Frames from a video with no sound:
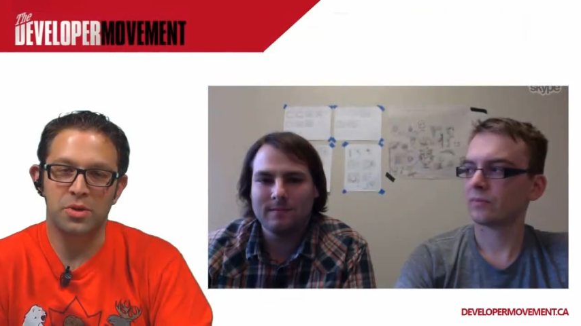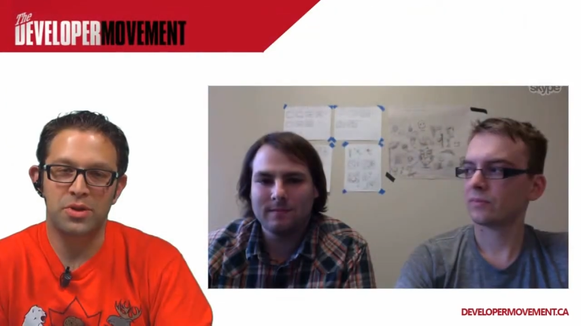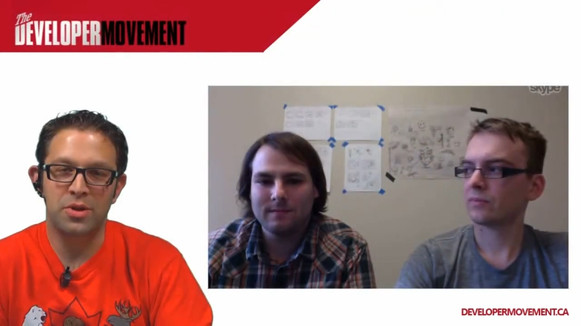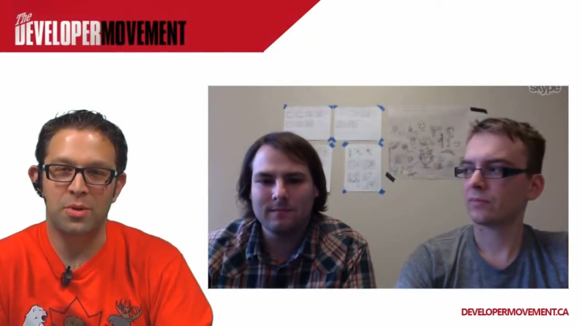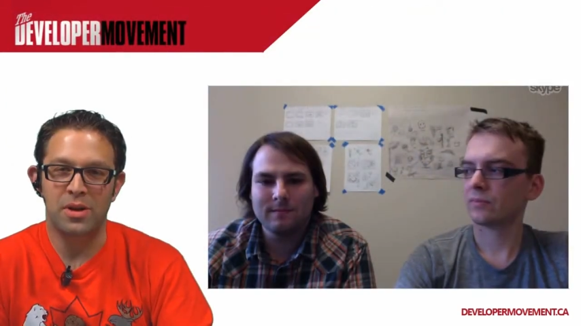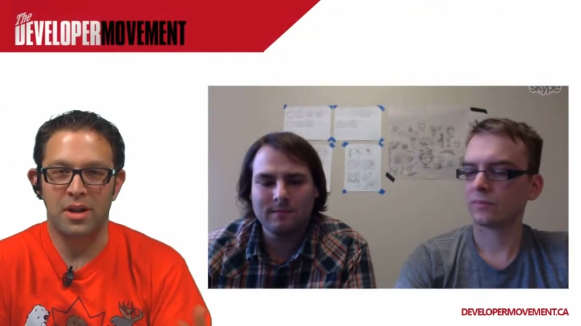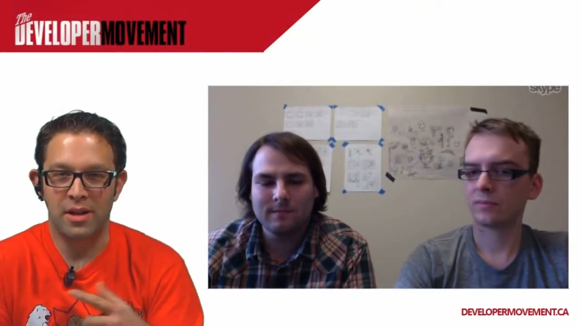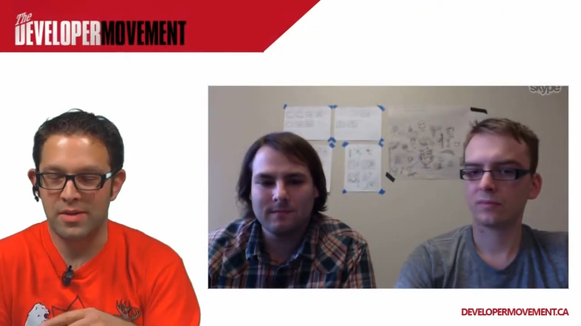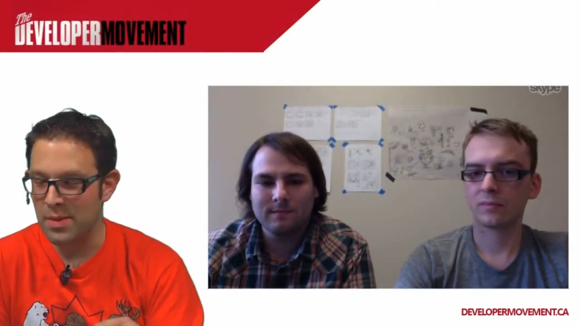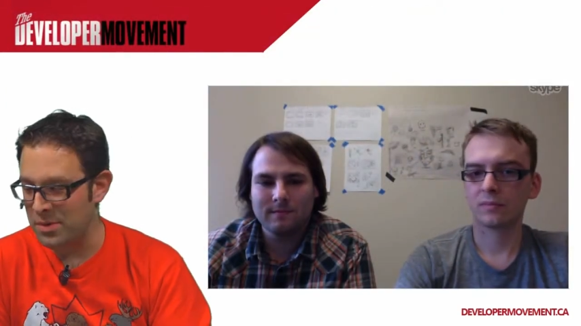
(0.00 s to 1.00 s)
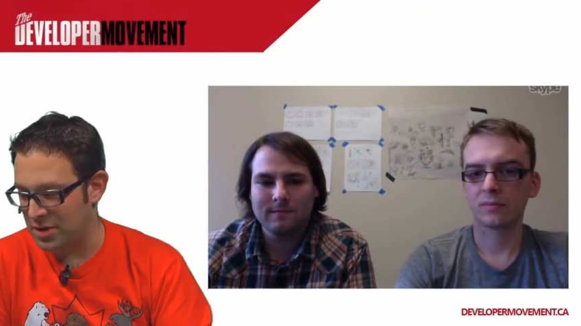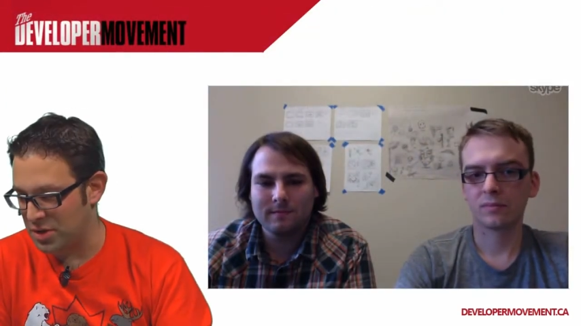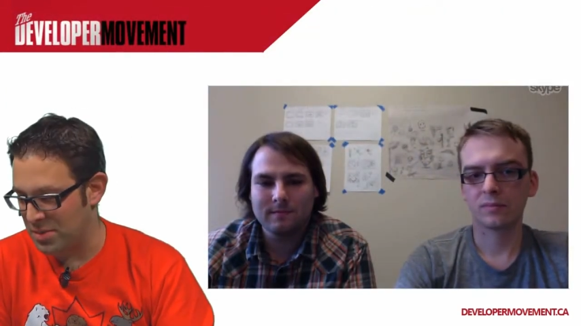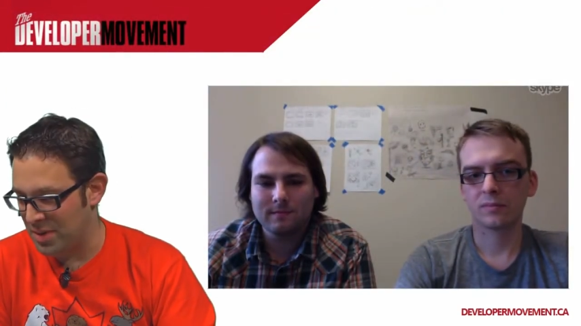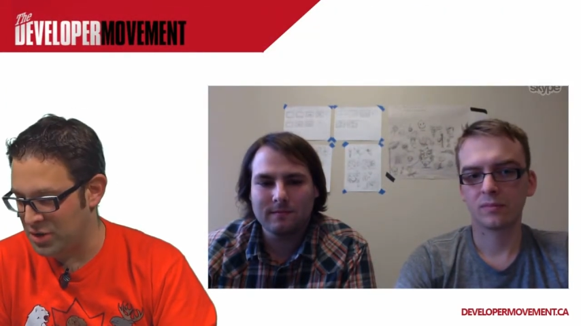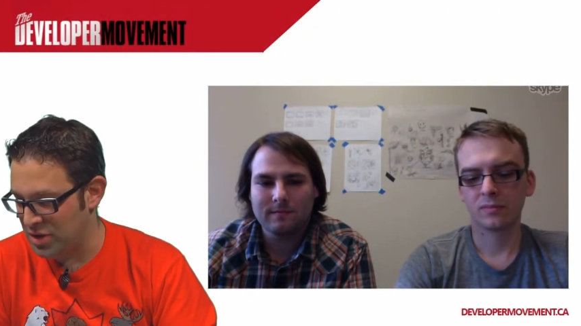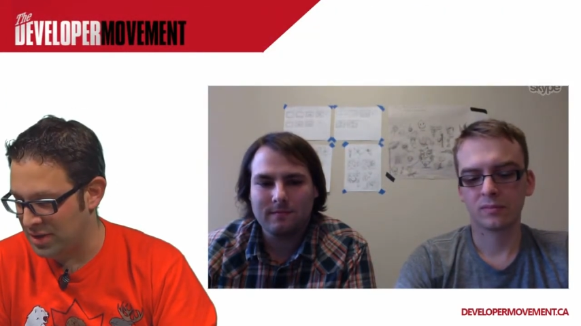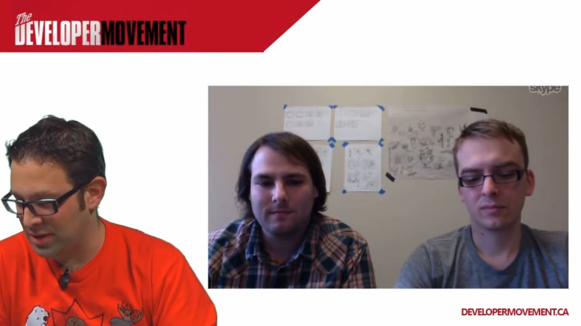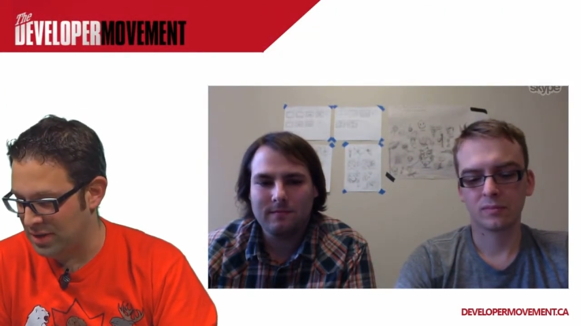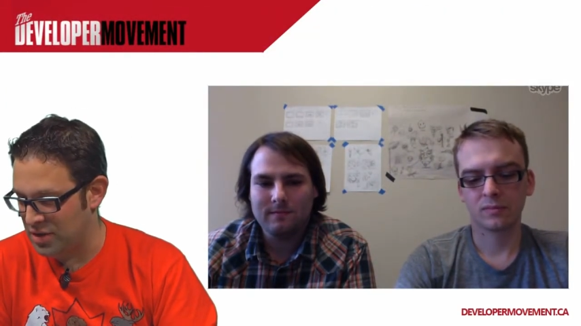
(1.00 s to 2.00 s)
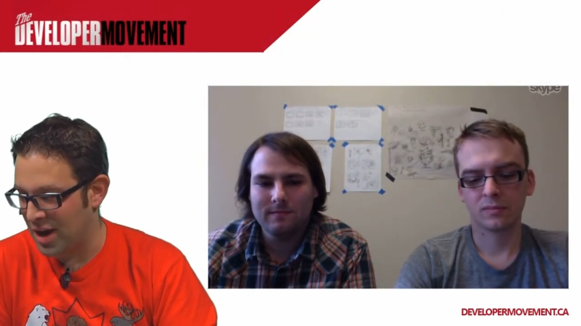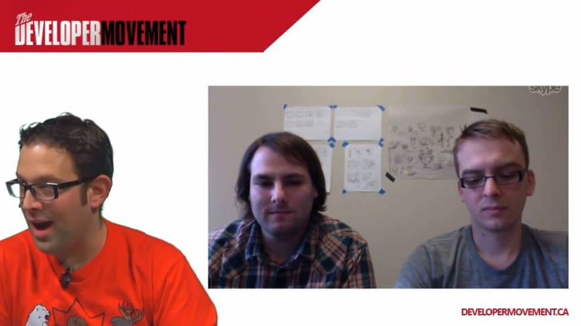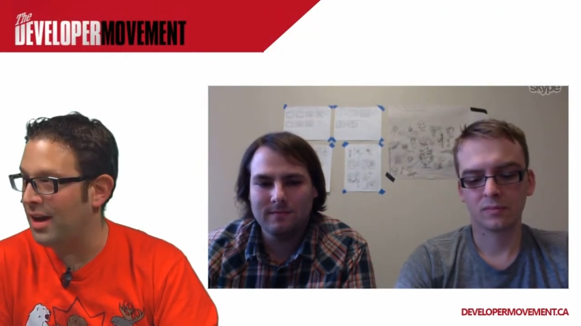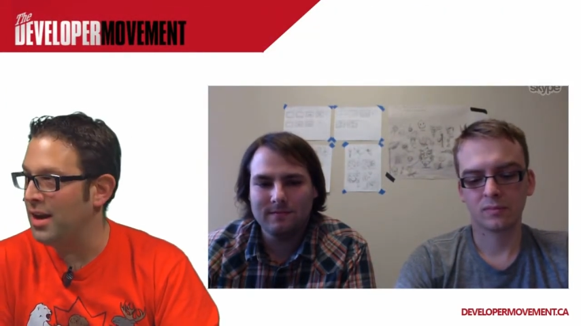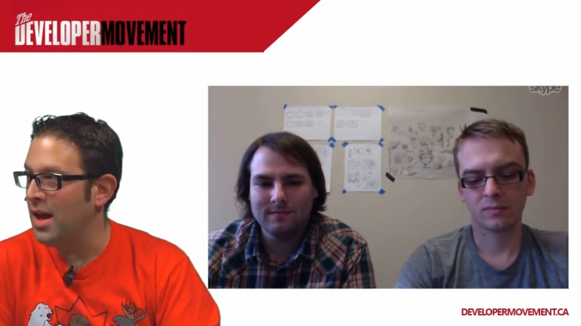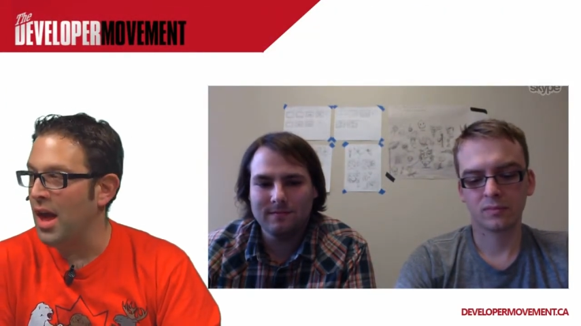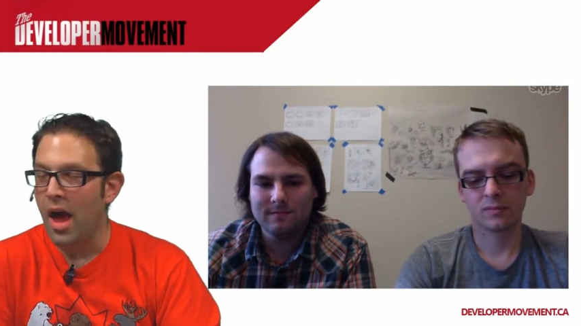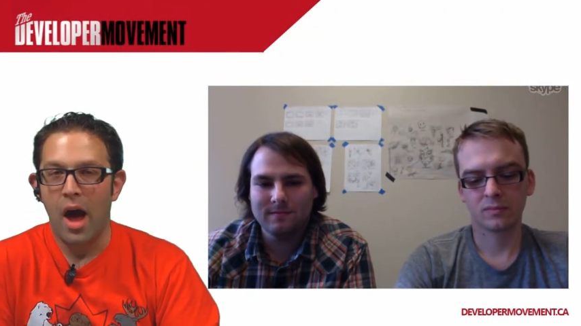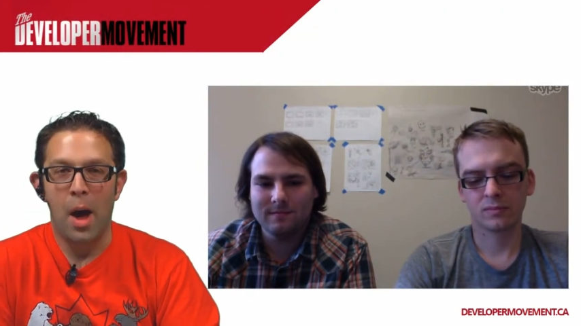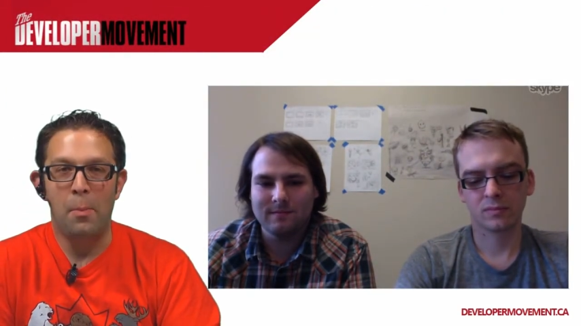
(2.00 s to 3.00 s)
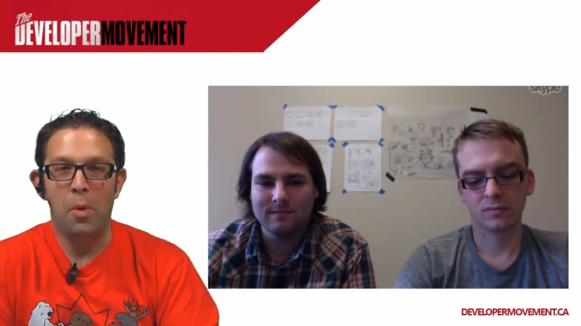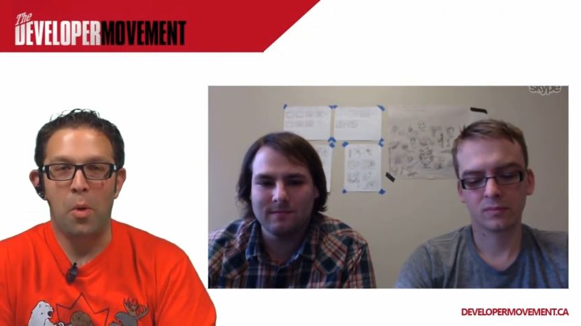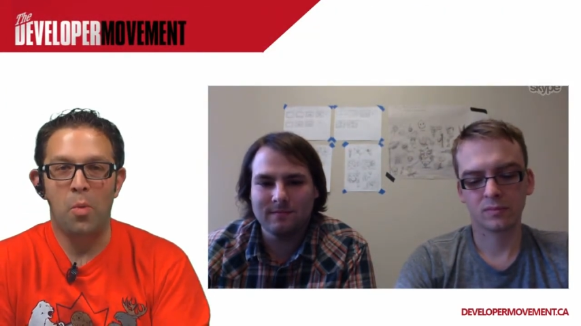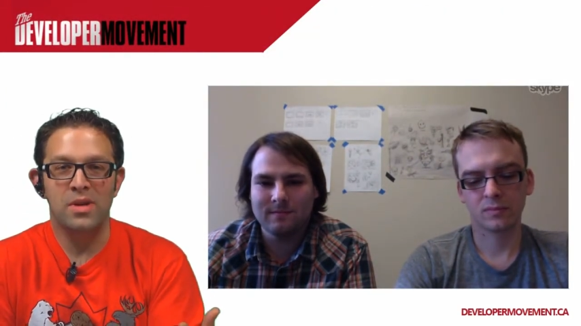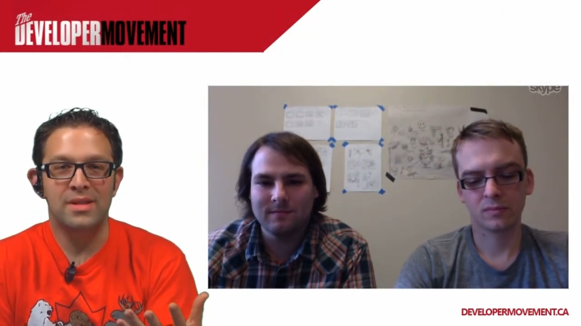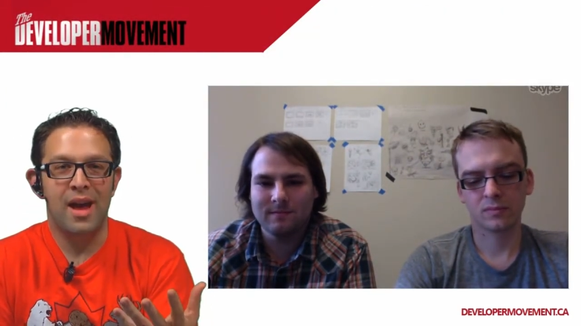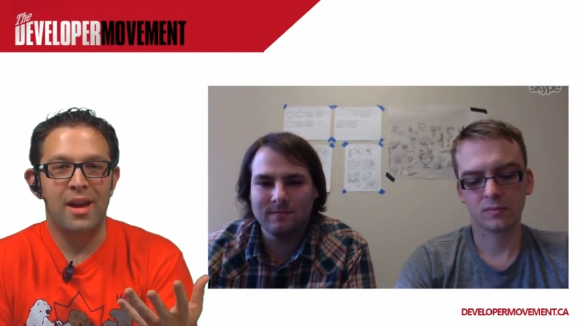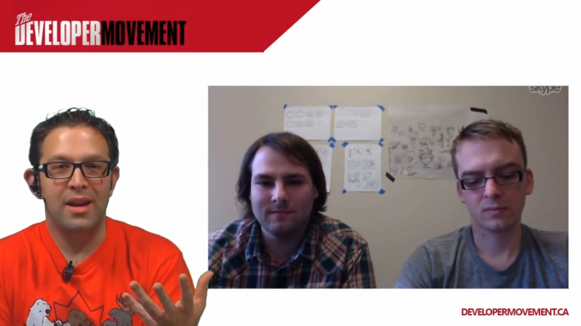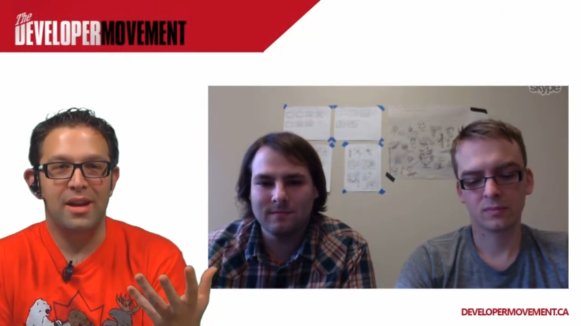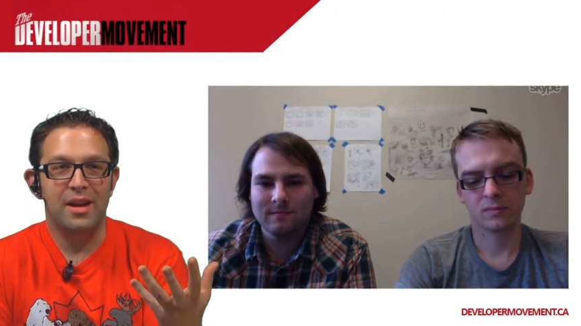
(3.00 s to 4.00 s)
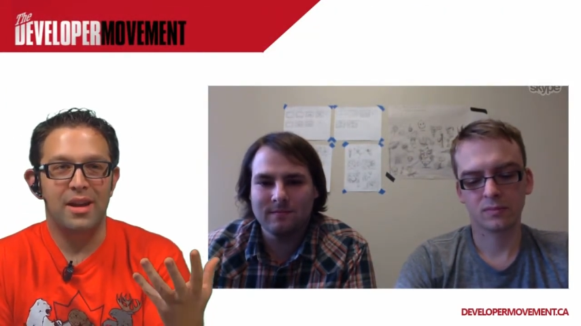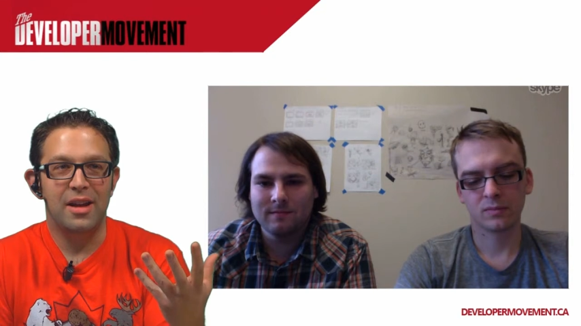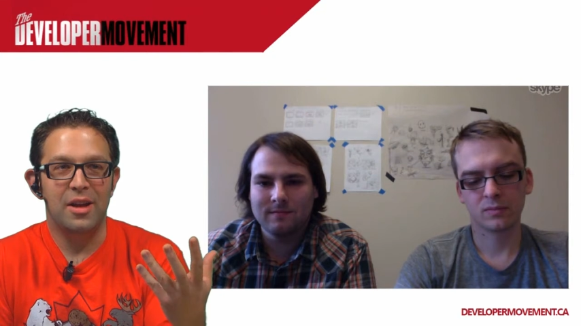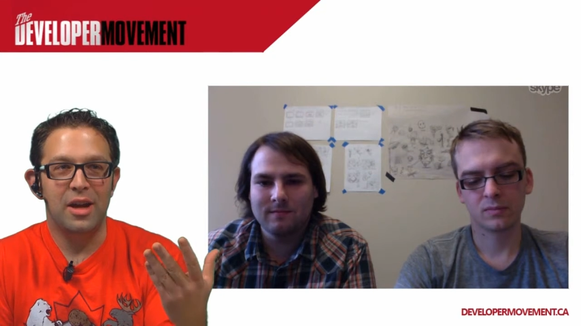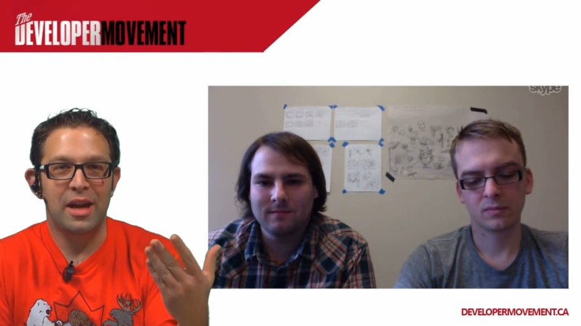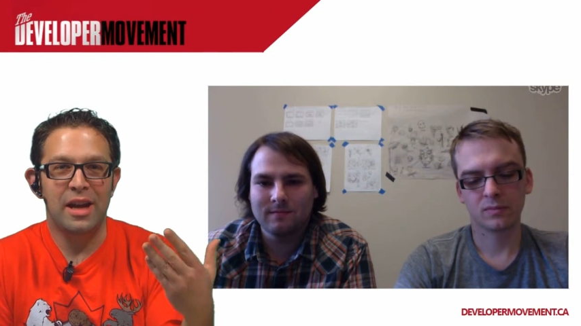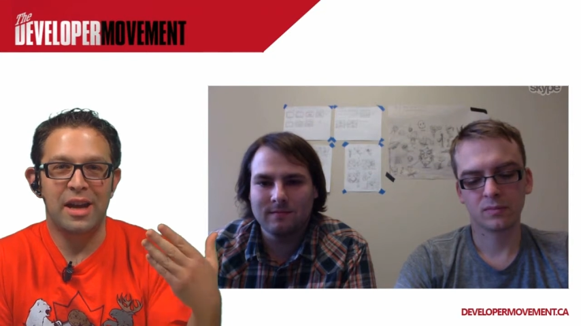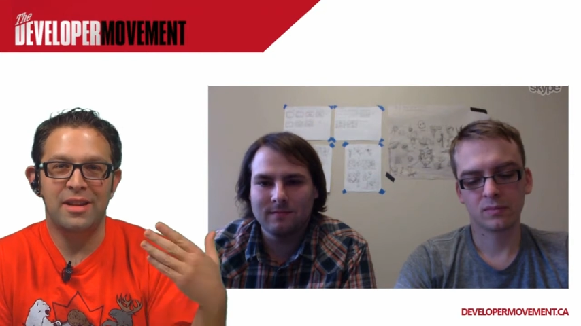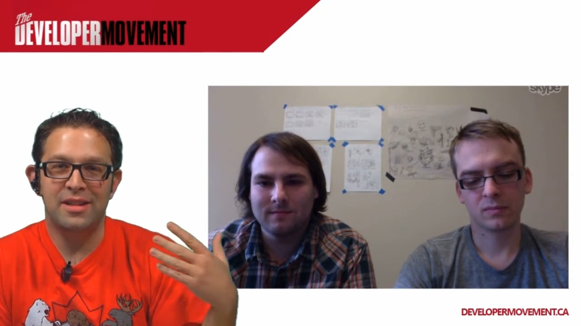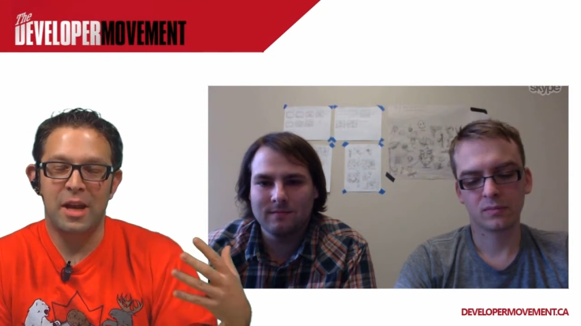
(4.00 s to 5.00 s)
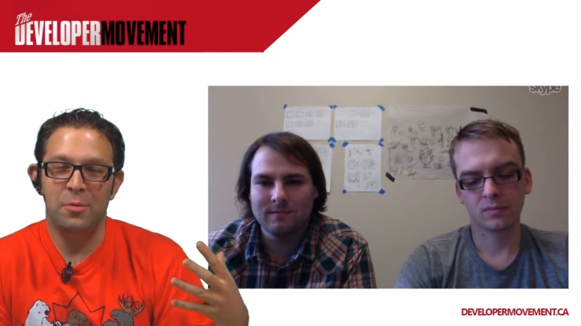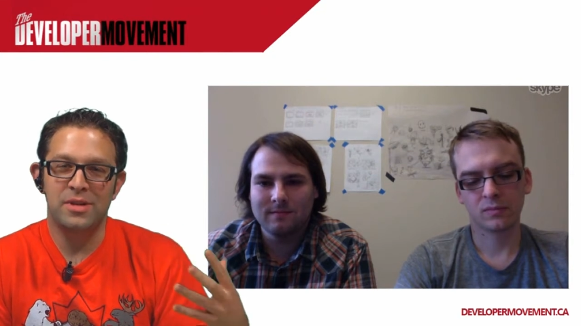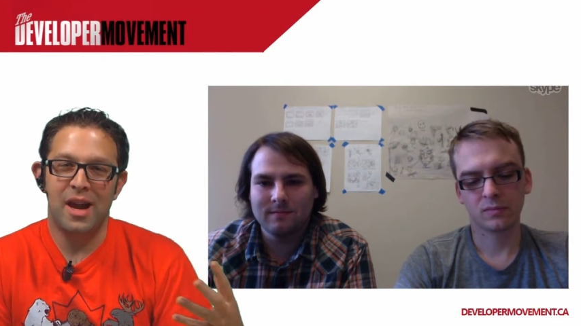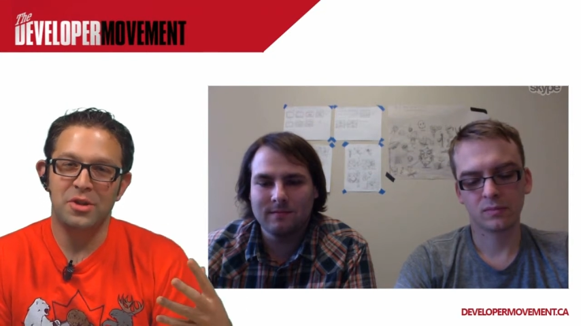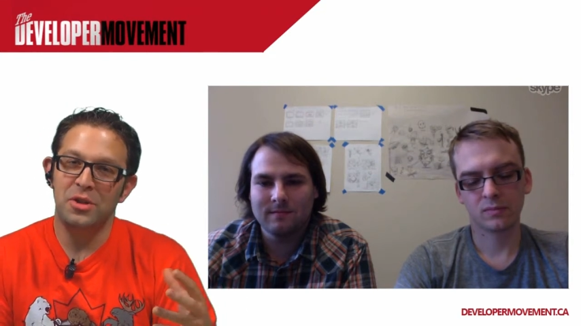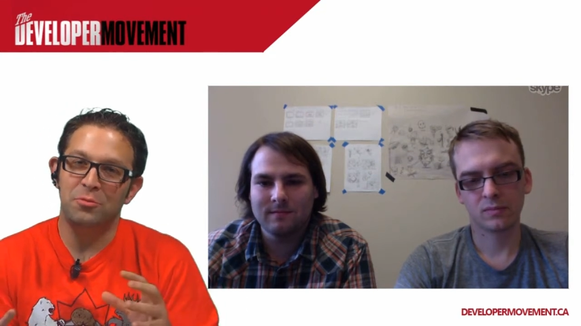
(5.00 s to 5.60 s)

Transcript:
Speaker 1: too, and, and someone actually mentioned it in the chat, um, was that it, it, it, was actually